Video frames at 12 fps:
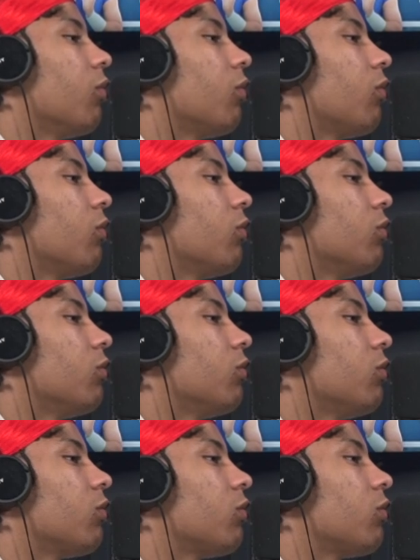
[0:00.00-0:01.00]

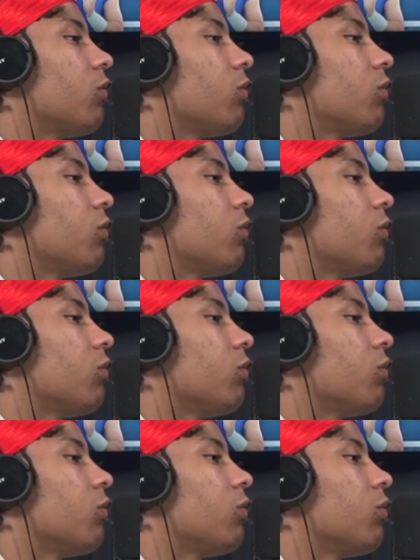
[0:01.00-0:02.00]

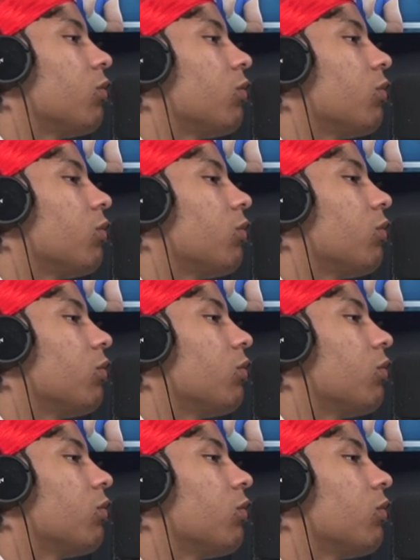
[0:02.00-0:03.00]

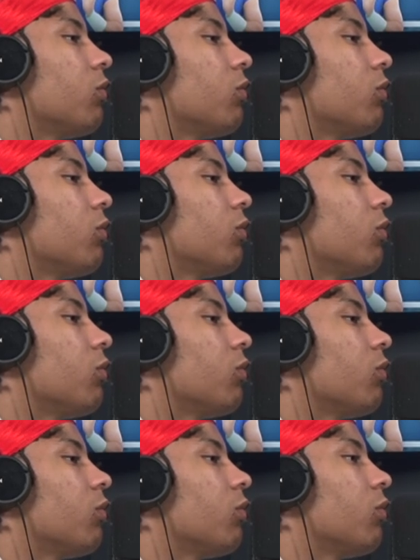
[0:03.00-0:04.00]

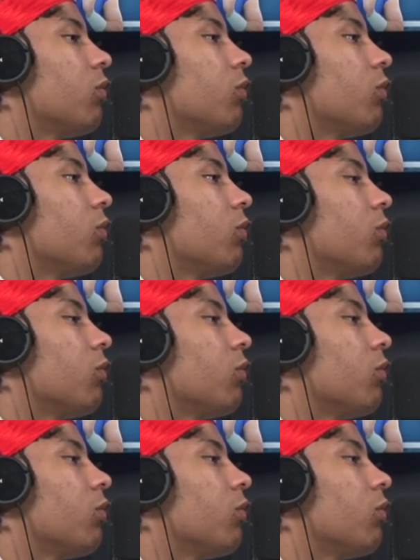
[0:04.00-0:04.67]
(not speaking)